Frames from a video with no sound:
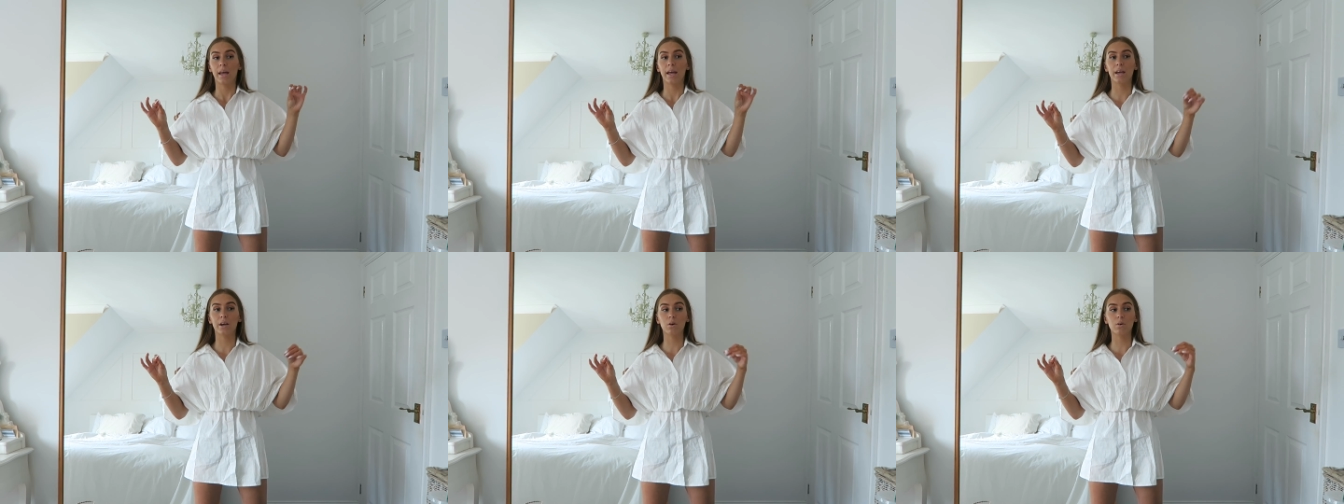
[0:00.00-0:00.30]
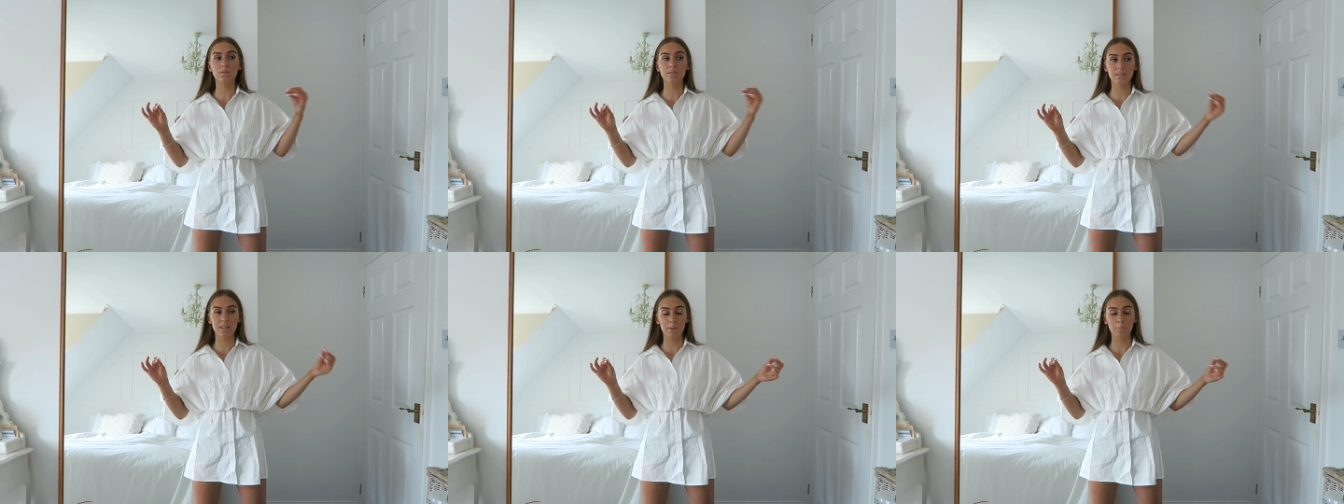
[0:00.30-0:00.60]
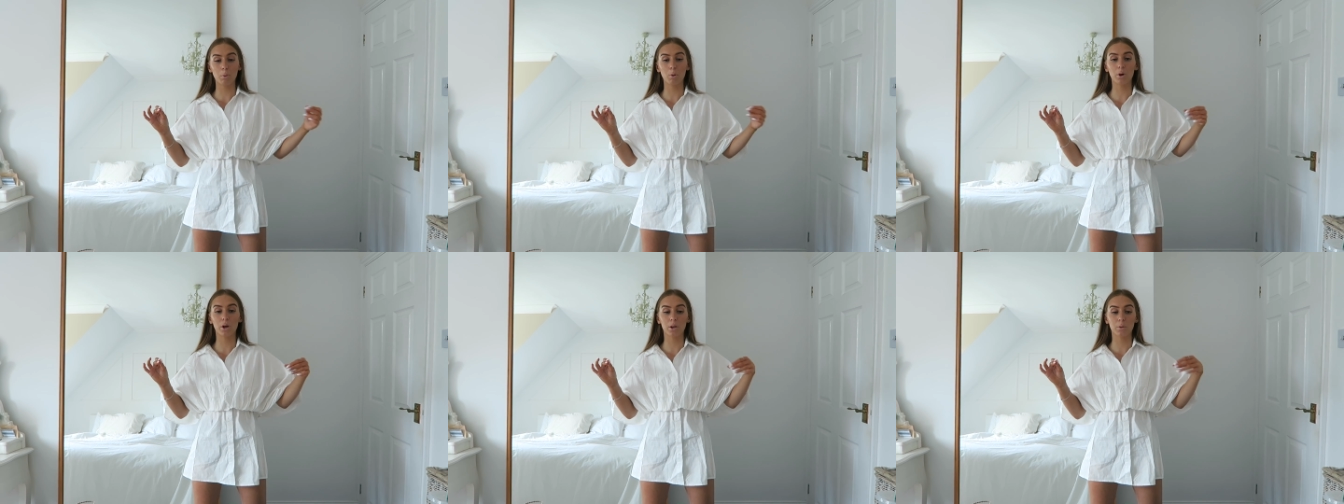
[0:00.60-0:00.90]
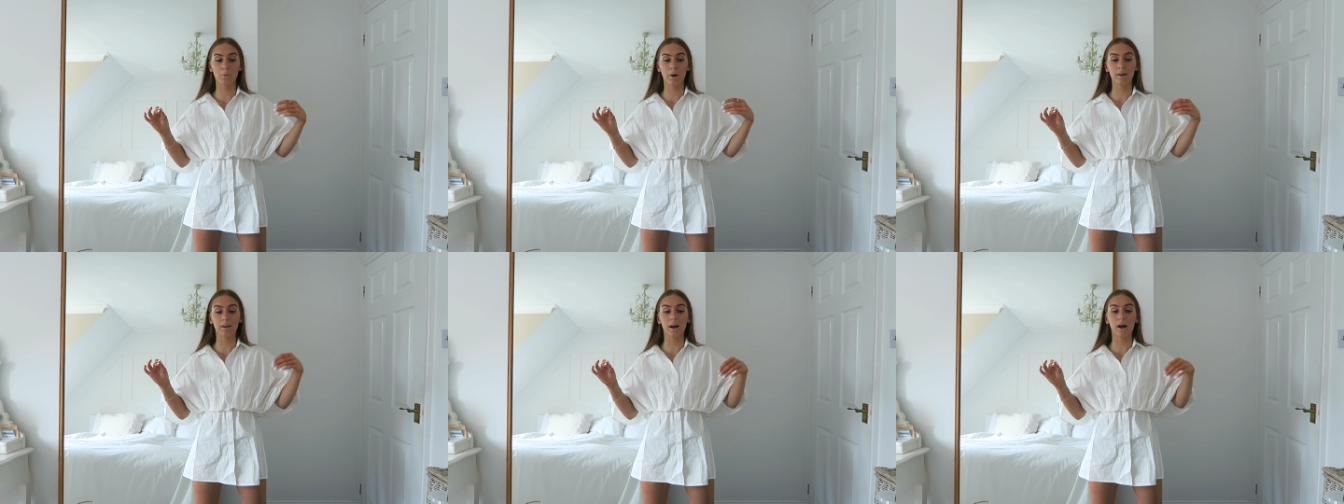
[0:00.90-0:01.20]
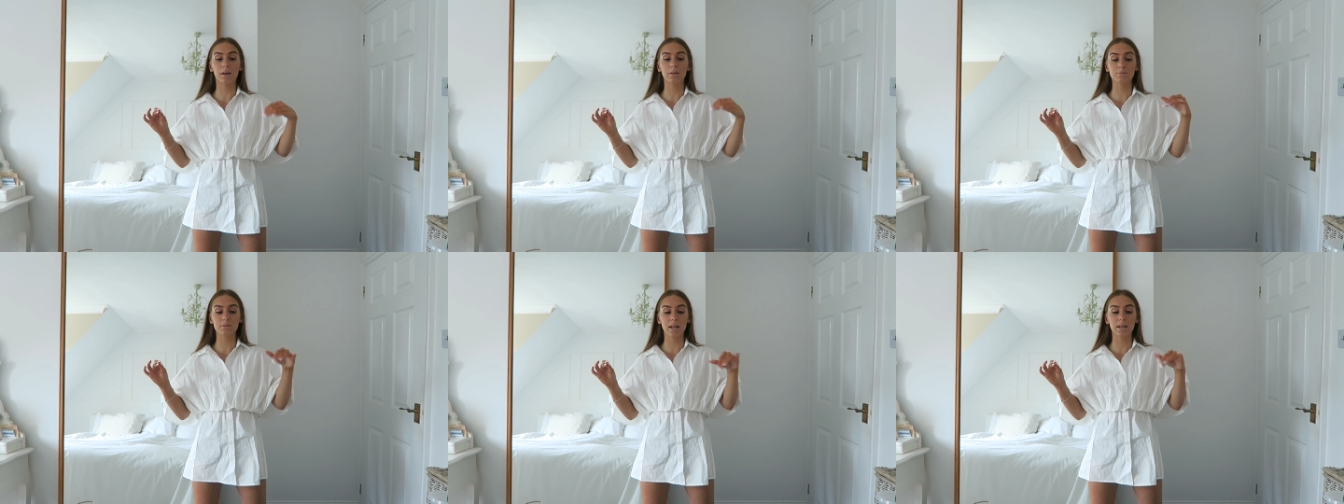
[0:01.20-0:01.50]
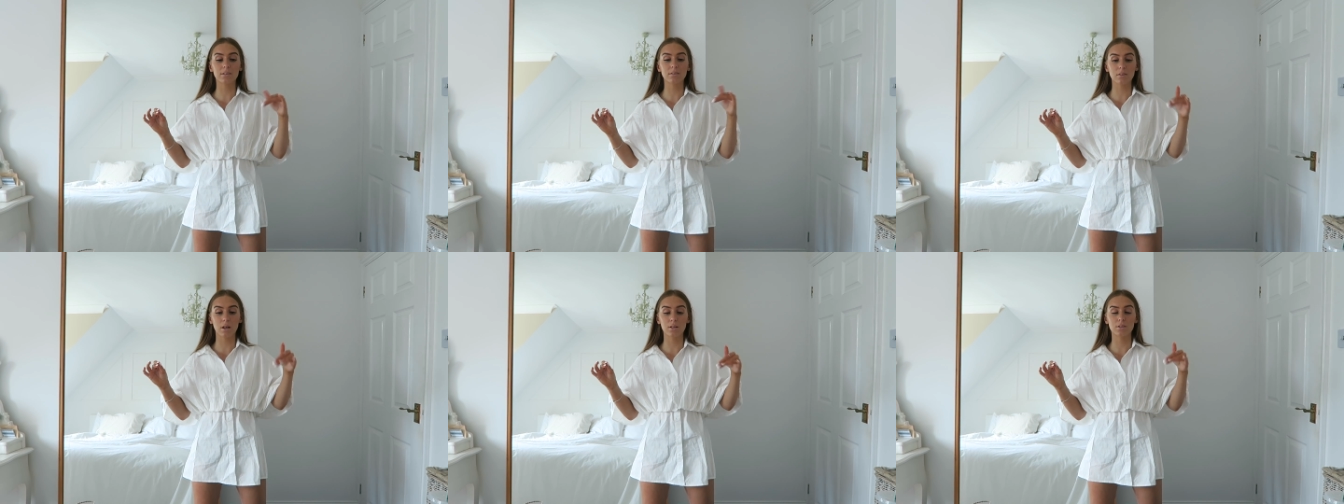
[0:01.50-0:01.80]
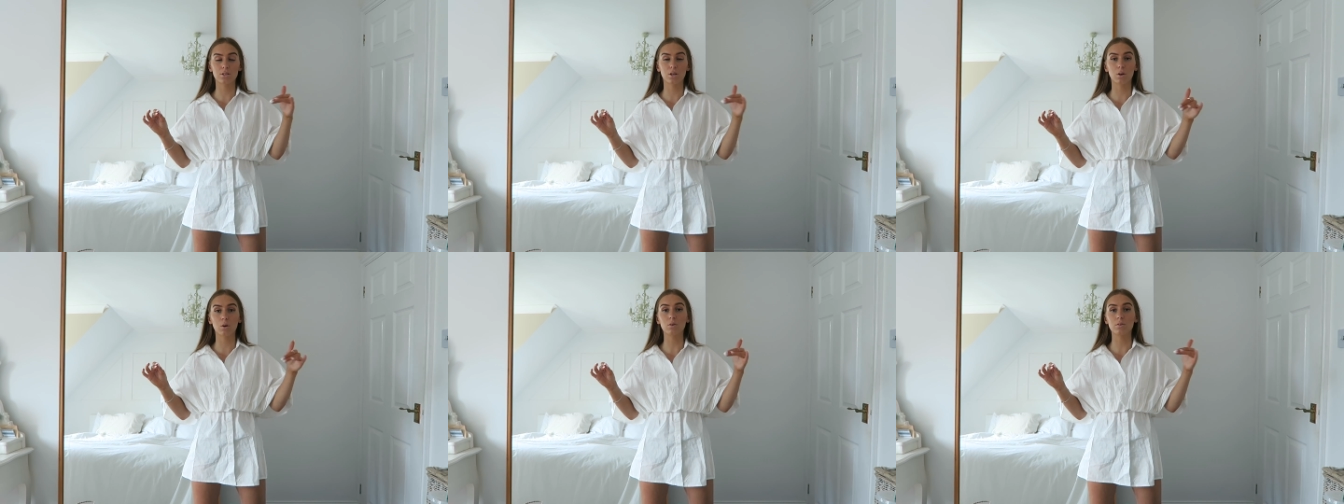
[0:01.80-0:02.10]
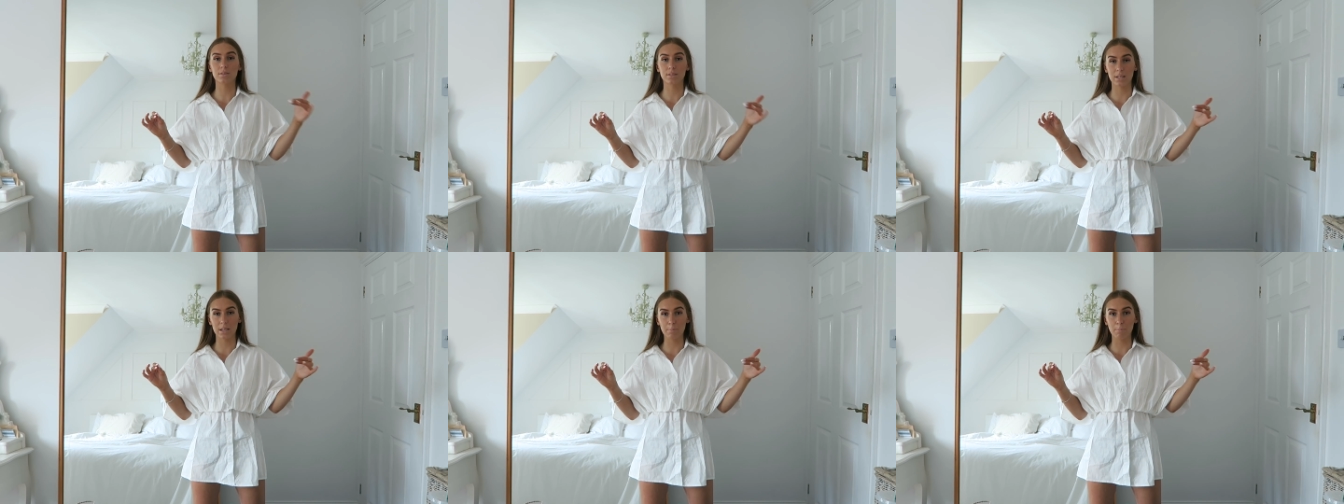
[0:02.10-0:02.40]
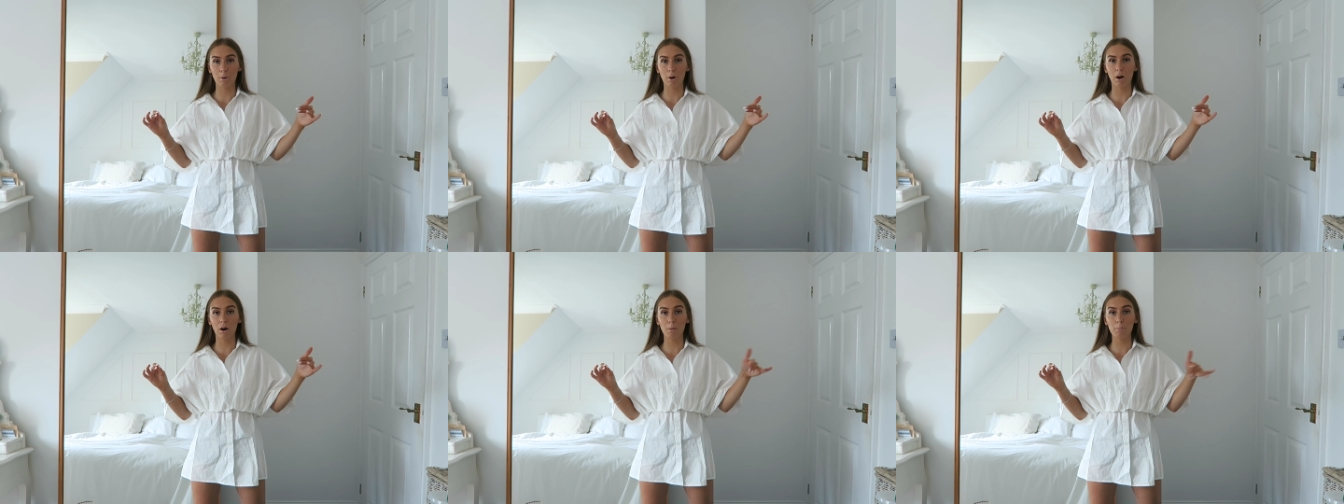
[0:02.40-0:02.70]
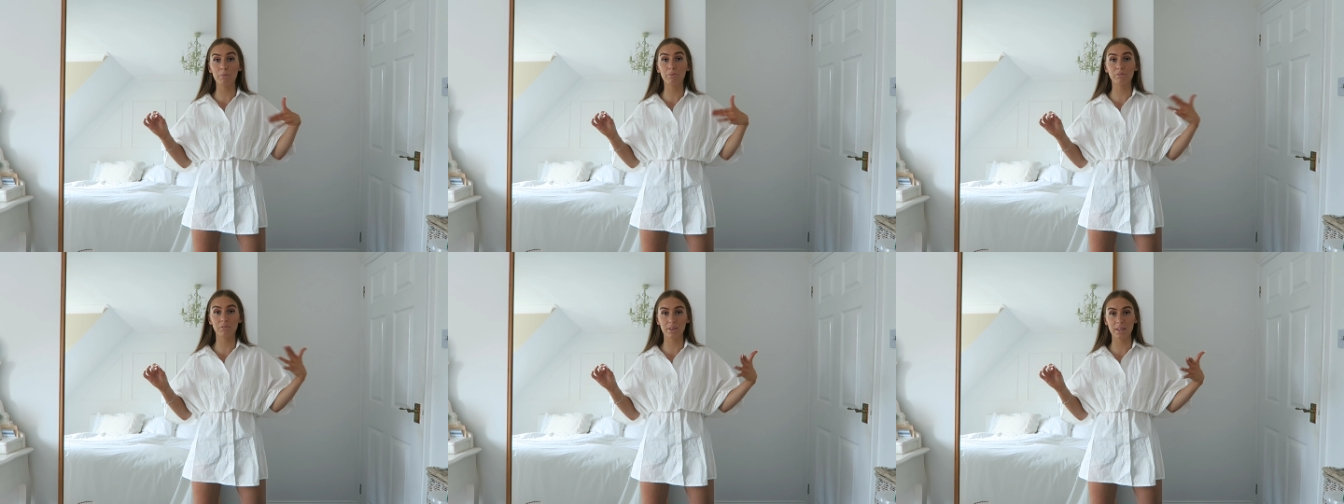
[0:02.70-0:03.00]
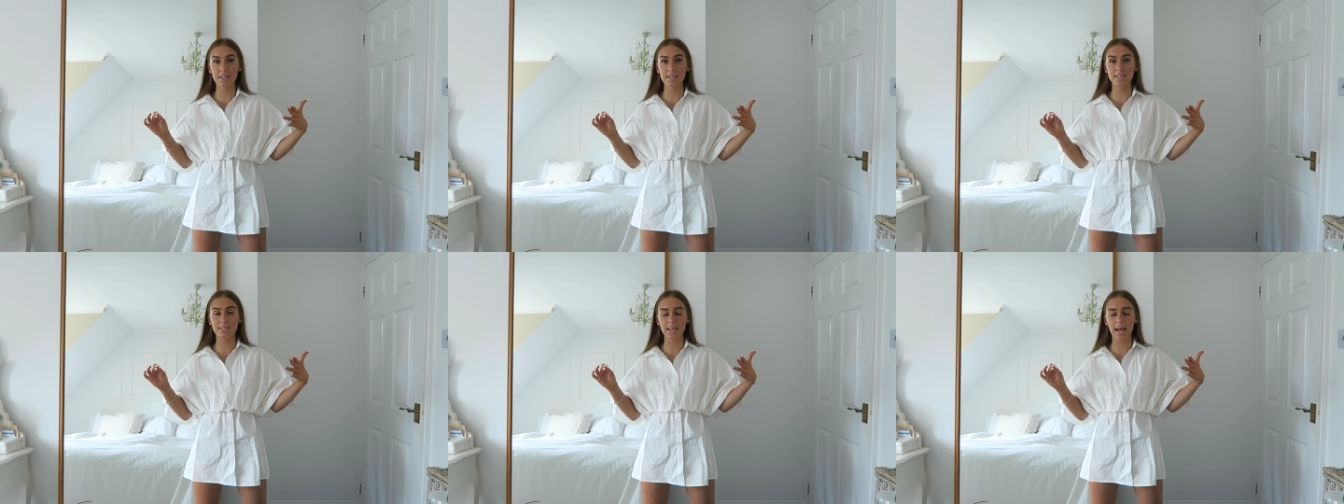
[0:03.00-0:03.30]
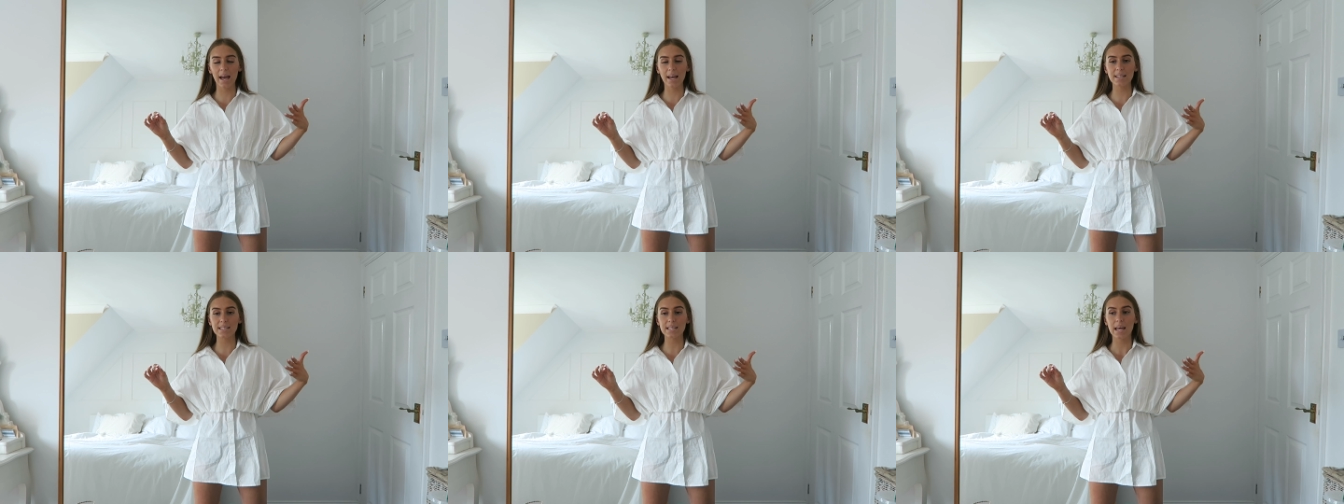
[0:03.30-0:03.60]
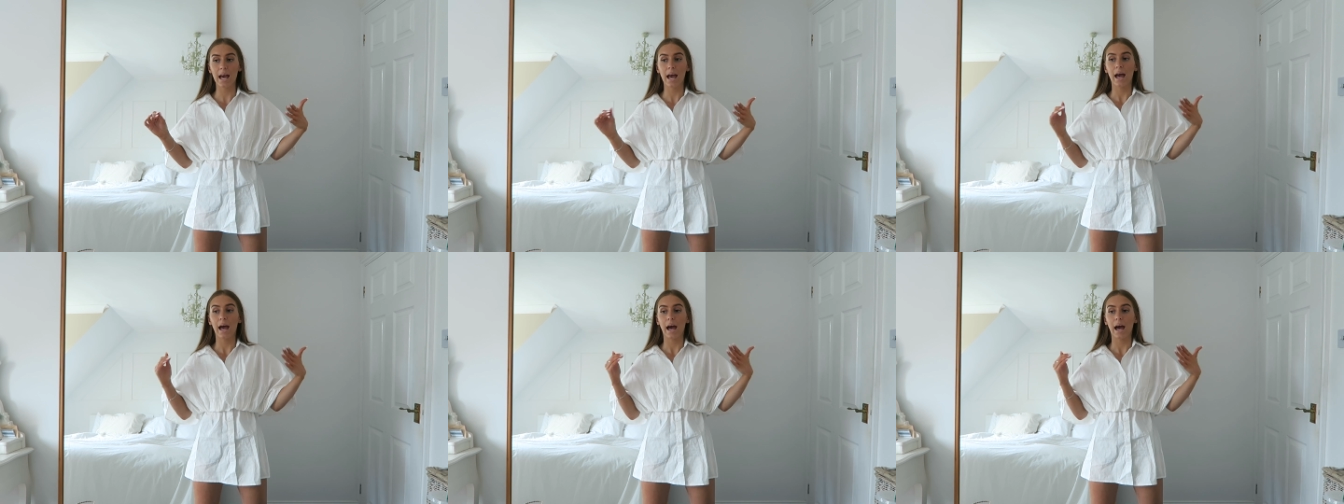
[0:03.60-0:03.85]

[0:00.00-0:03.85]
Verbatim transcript: it got to that point where I was like starting to look on Depop for this set,